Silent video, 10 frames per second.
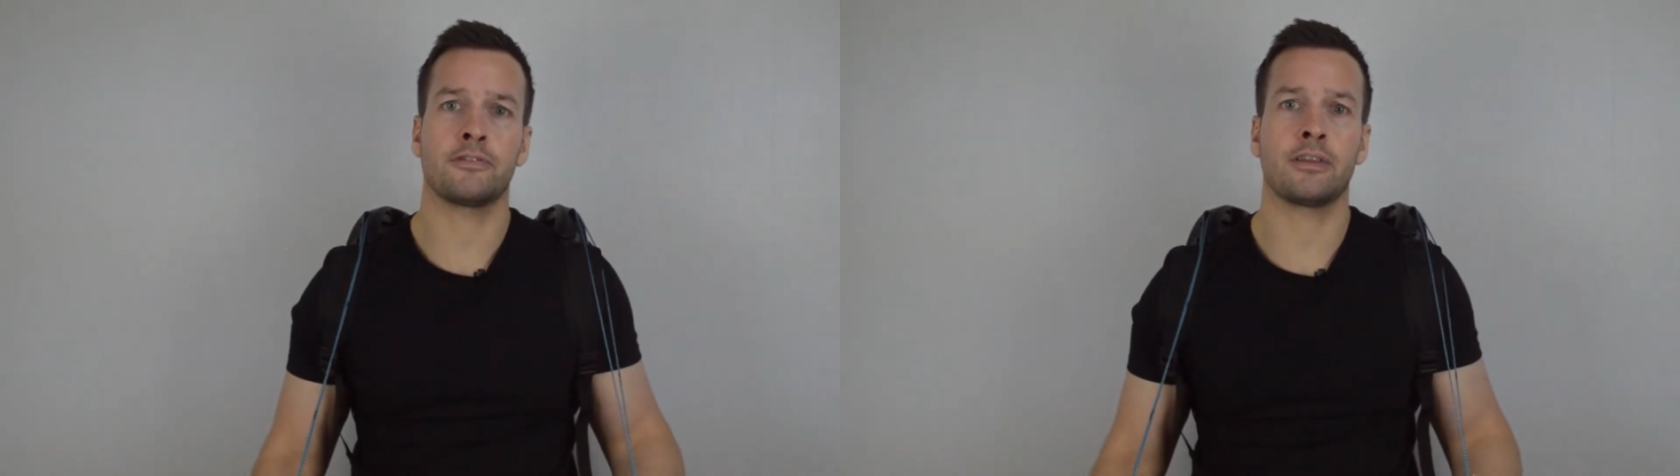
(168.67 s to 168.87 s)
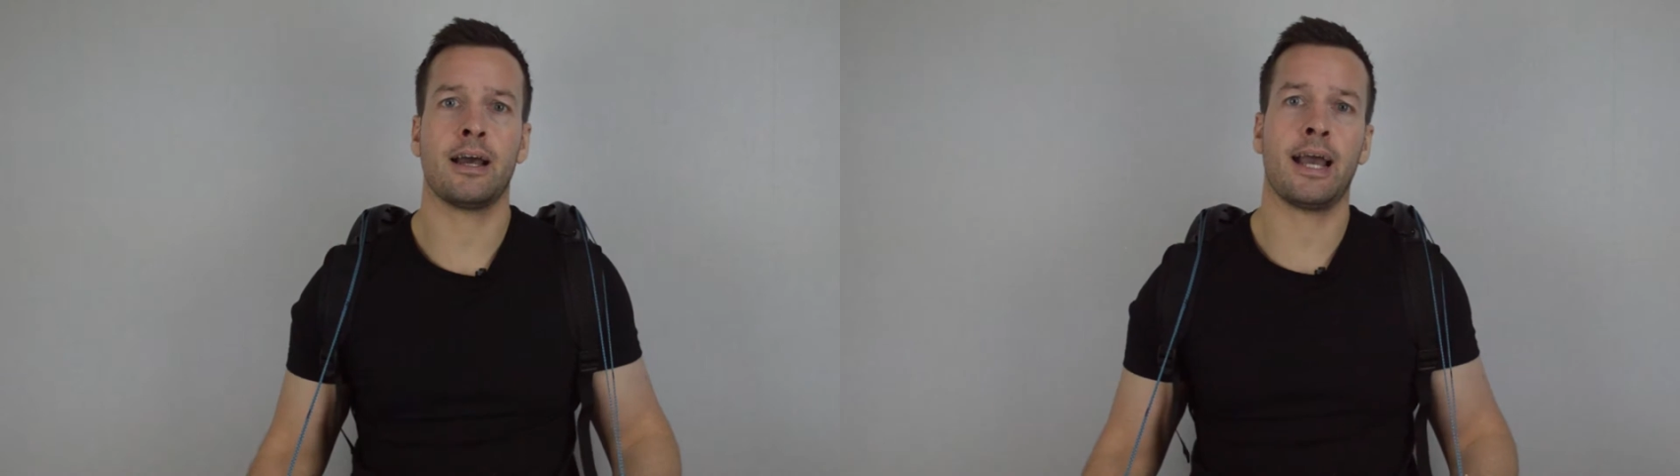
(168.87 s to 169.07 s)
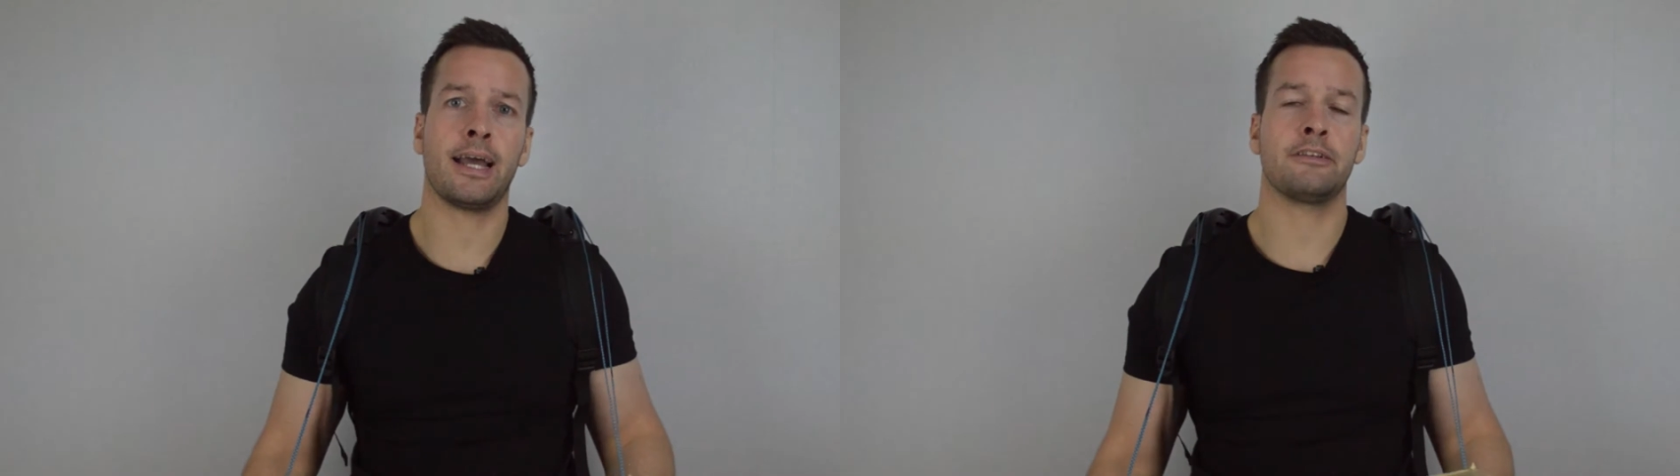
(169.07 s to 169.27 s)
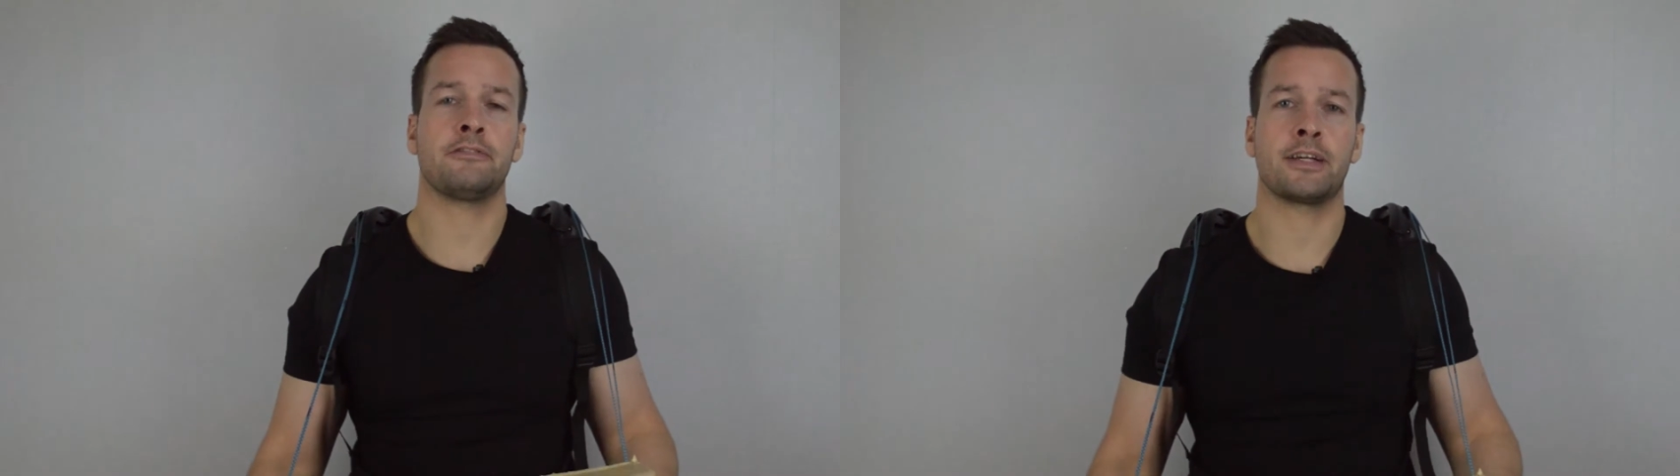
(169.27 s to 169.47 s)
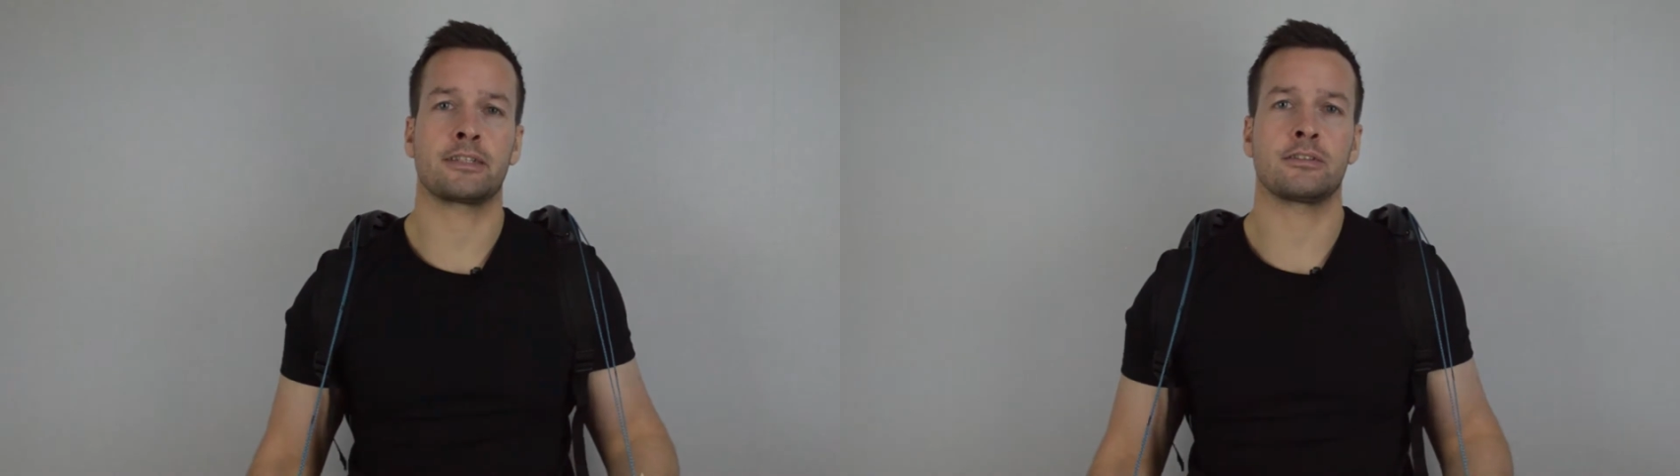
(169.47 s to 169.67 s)
for the hand
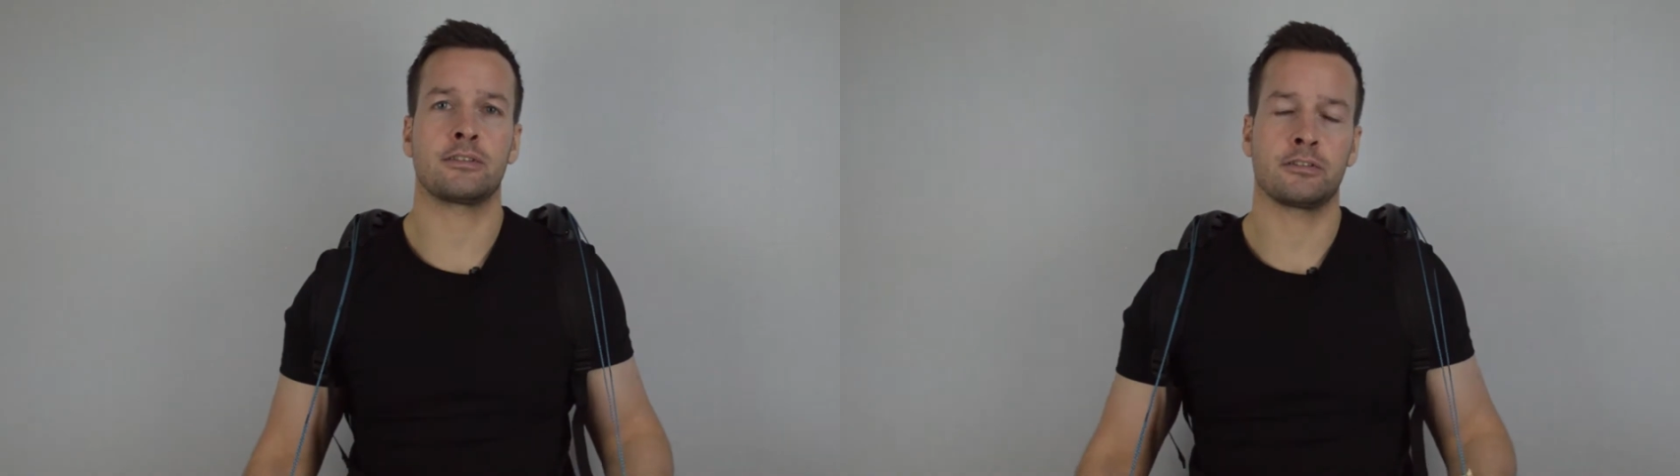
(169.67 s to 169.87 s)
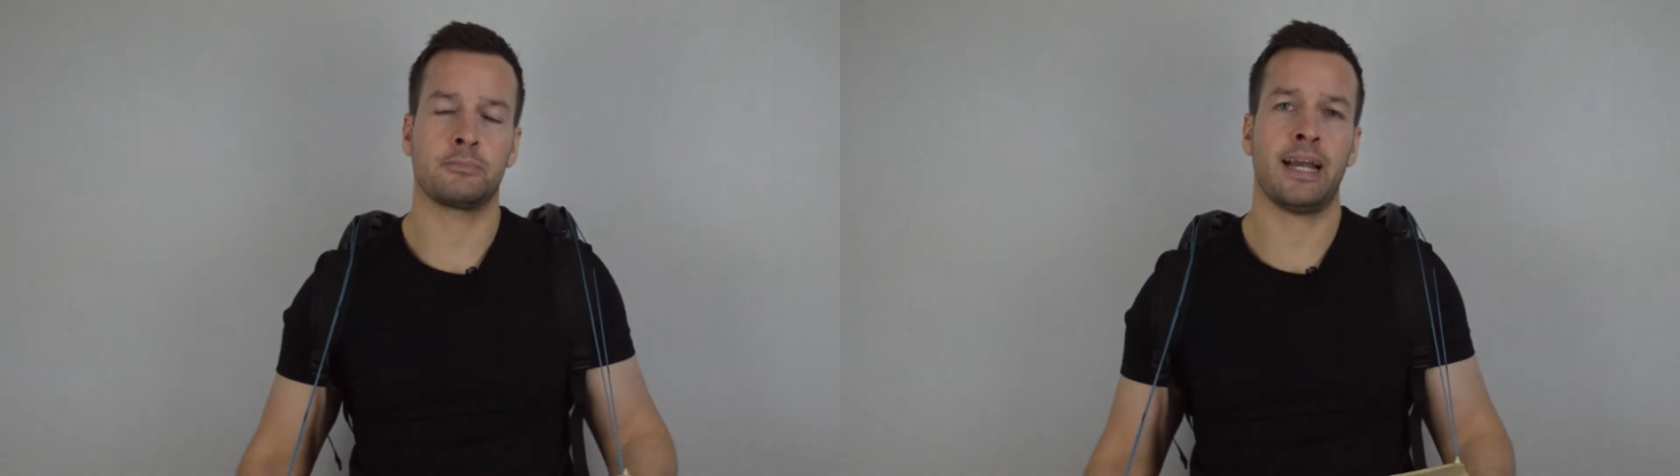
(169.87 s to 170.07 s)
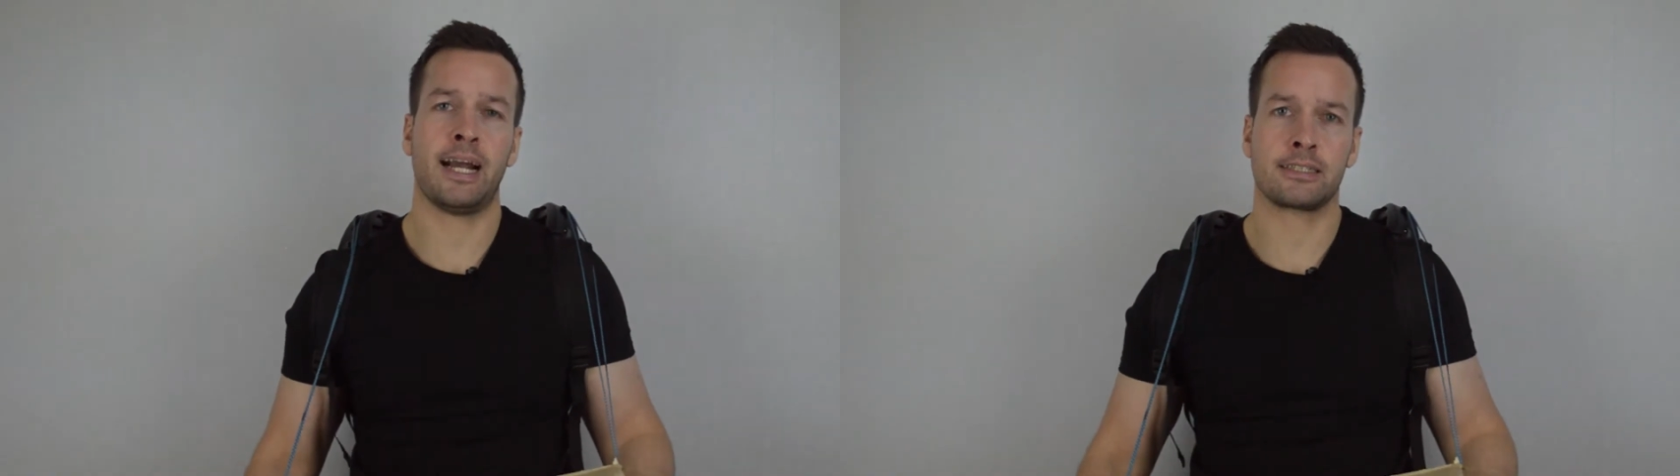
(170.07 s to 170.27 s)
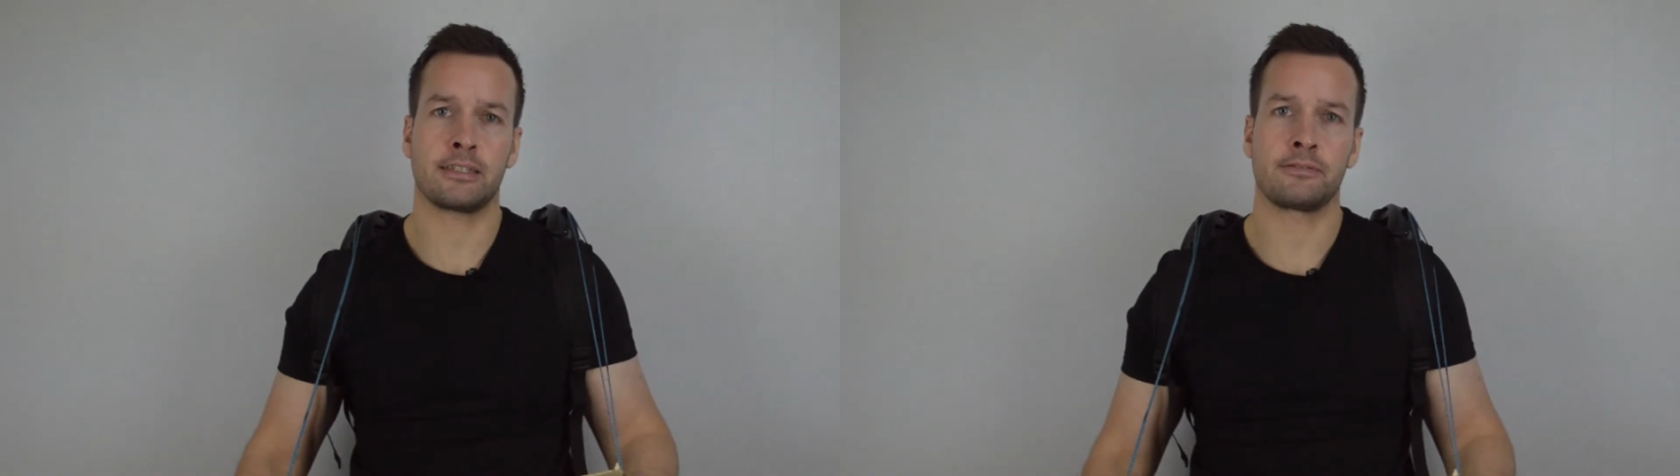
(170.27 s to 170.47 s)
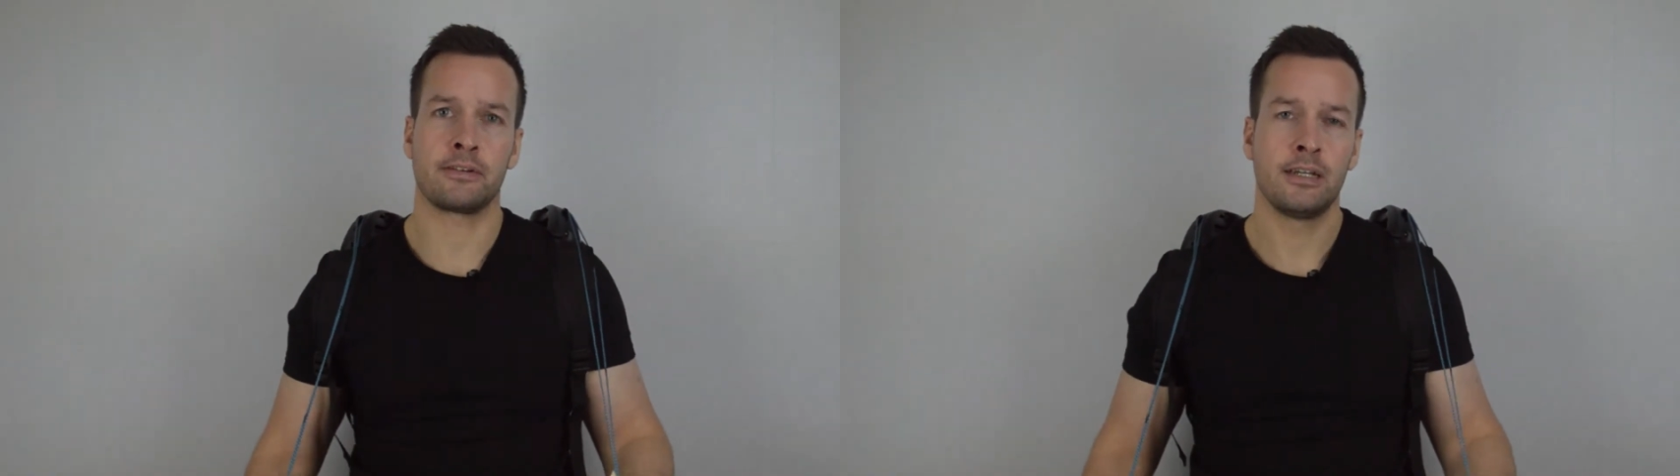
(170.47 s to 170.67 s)
effectors to be active.